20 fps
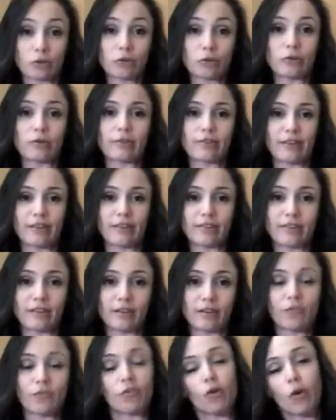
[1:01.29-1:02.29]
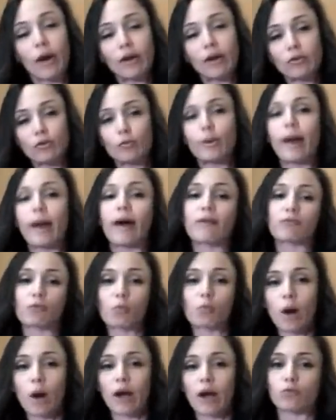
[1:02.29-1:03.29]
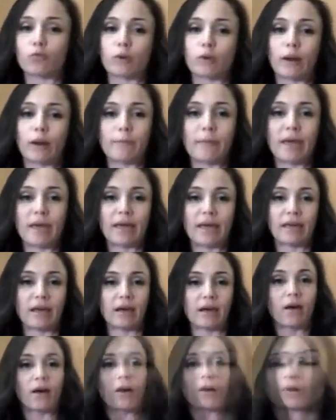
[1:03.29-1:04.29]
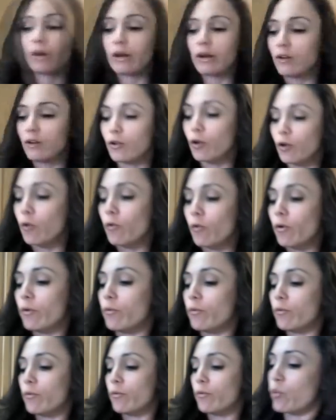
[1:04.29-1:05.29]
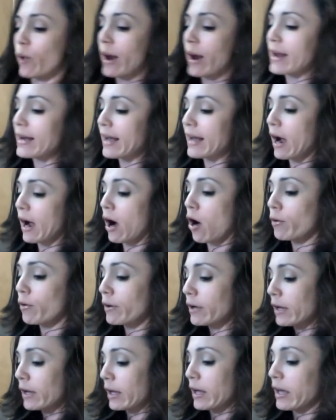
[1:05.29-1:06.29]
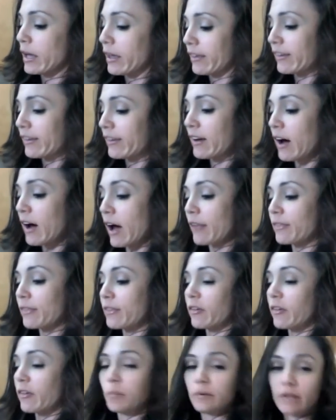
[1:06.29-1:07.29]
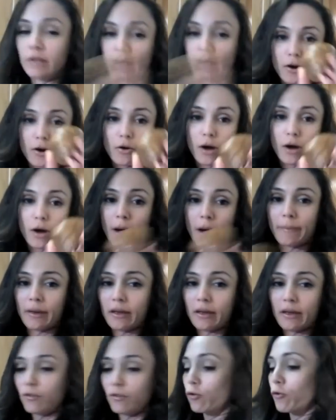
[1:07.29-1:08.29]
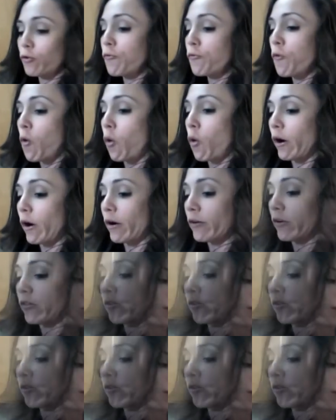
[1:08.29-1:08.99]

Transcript: gluten sensitive, so I do have to watch what I'm making. What we're gonna do right now is cut this potato up into fours.